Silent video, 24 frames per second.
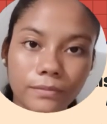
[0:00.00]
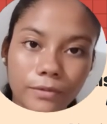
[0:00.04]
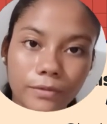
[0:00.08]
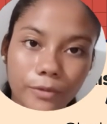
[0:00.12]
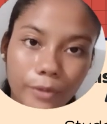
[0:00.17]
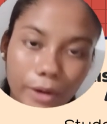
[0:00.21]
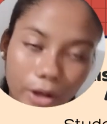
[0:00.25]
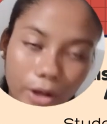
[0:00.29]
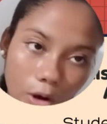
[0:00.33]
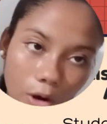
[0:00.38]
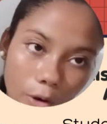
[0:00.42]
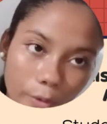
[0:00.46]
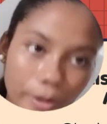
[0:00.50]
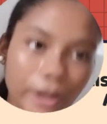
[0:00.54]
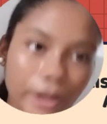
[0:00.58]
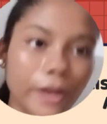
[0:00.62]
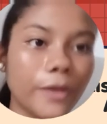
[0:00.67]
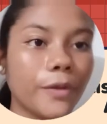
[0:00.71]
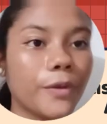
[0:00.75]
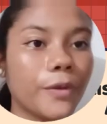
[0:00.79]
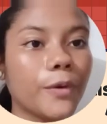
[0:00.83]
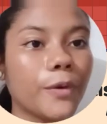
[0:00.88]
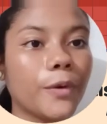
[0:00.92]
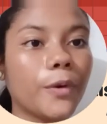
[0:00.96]

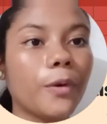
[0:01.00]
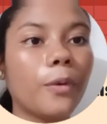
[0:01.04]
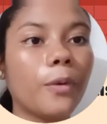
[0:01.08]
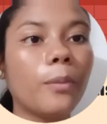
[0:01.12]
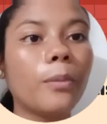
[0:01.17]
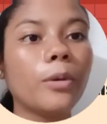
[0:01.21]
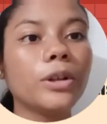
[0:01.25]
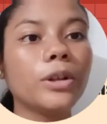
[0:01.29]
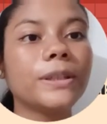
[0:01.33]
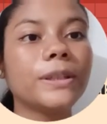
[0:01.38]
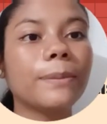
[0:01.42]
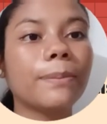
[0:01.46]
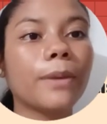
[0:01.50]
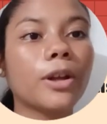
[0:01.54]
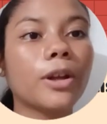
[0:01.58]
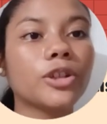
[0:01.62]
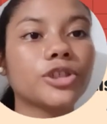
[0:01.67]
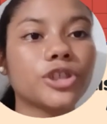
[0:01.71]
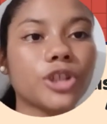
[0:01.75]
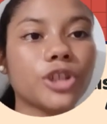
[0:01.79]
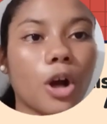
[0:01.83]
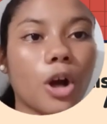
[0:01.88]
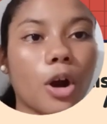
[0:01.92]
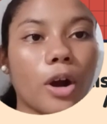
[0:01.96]
recording through multiple
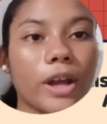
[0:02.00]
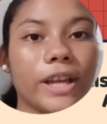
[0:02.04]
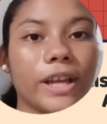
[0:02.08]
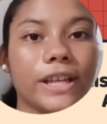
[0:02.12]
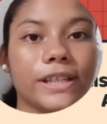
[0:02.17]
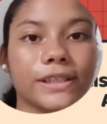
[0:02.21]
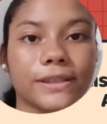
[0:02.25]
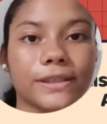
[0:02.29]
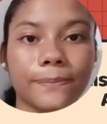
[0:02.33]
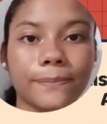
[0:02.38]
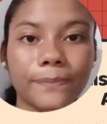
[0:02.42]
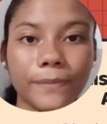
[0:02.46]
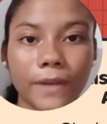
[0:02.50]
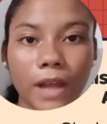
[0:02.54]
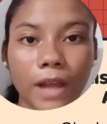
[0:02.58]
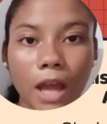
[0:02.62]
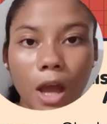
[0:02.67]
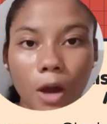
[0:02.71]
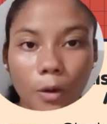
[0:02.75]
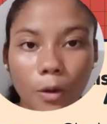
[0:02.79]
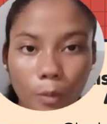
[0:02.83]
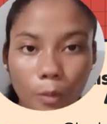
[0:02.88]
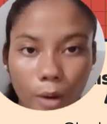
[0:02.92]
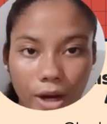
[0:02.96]
choice
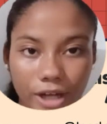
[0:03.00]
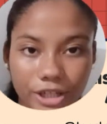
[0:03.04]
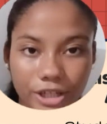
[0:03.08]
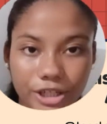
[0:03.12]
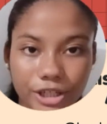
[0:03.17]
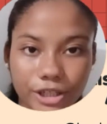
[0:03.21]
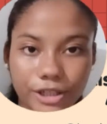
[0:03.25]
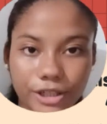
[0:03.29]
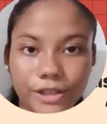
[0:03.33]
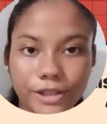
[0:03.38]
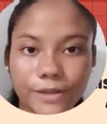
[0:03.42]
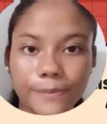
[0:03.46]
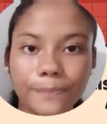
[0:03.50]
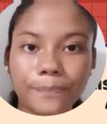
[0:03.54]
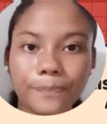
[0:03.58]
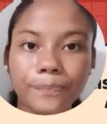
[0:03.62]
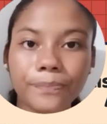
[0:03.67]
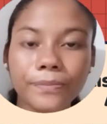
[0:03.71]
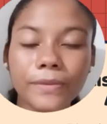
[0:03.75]
questions.